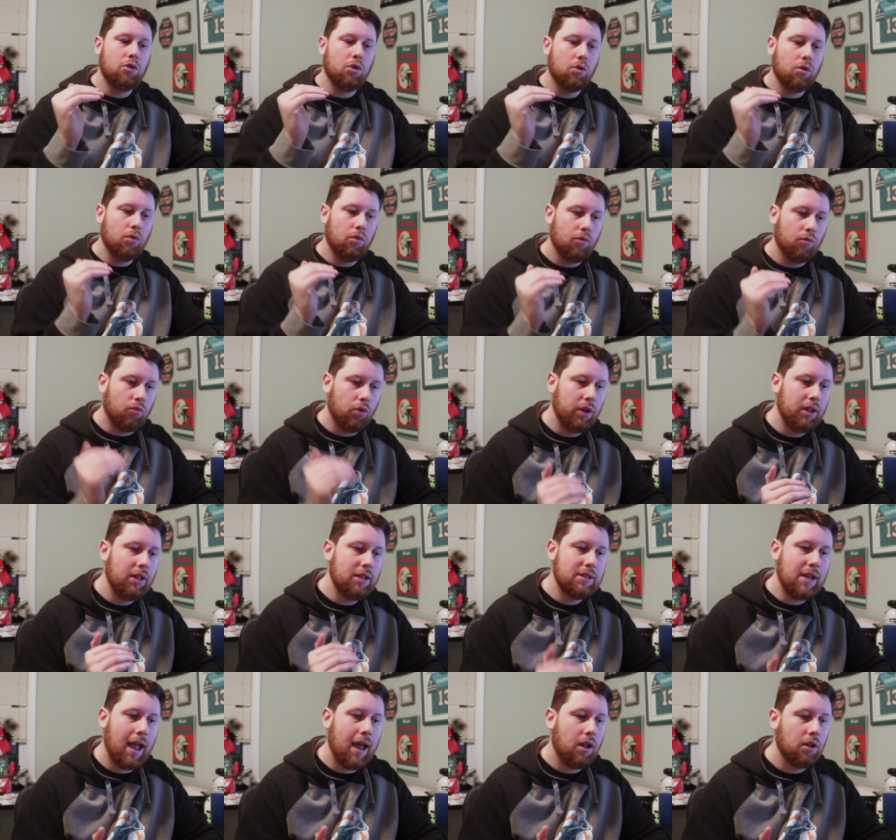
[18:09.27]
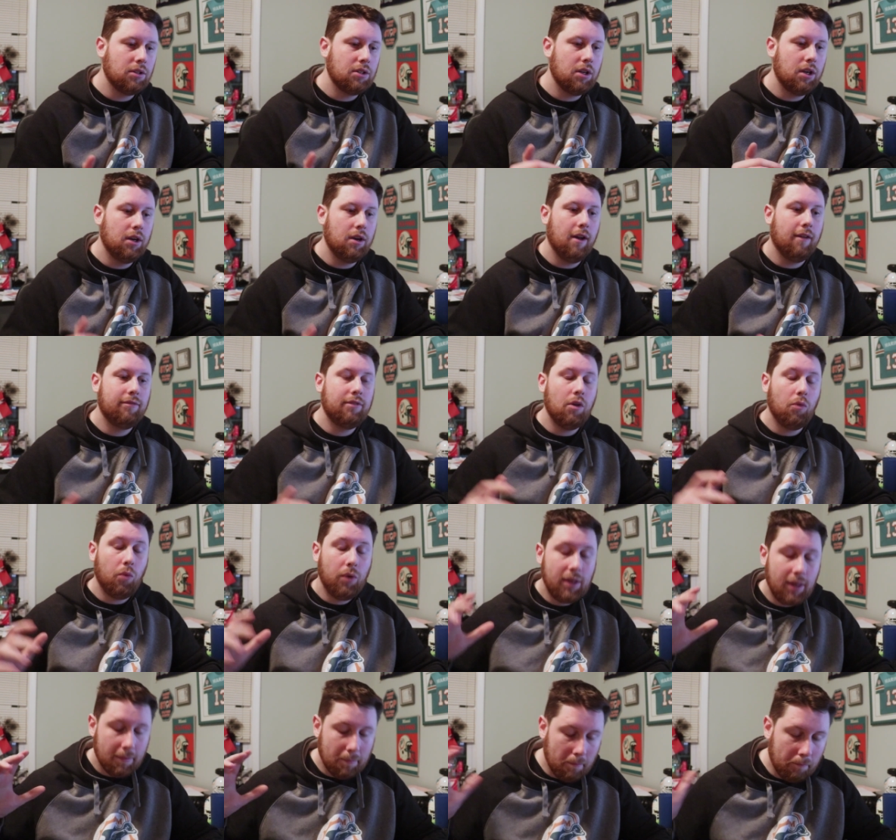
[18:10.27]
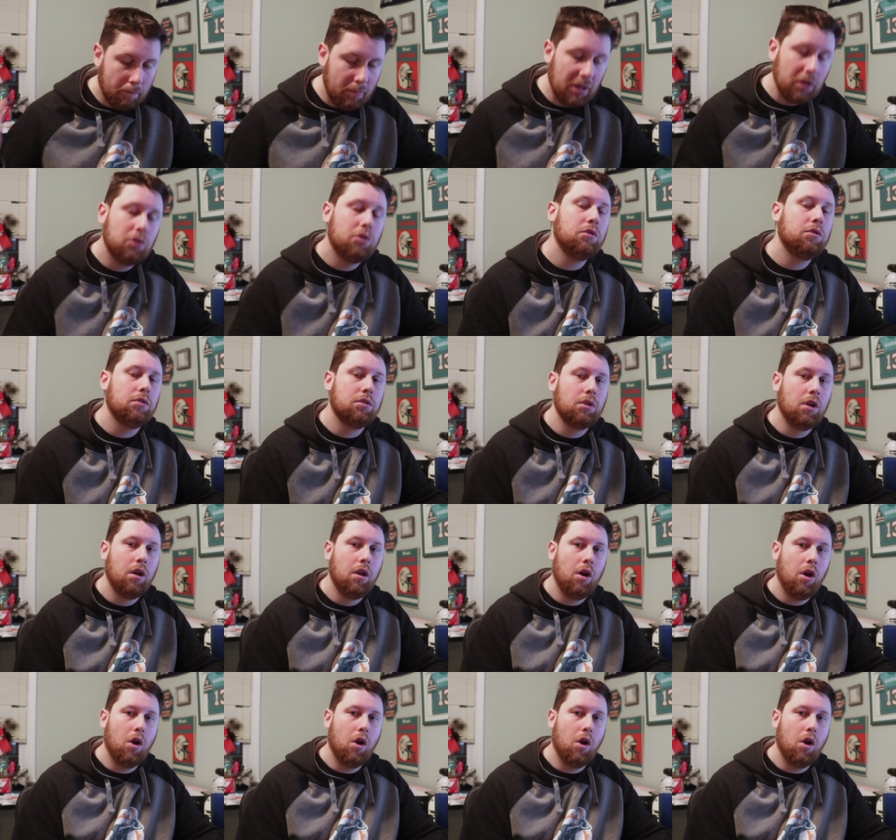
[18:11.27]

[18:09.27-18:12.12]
still really talented enough that we can build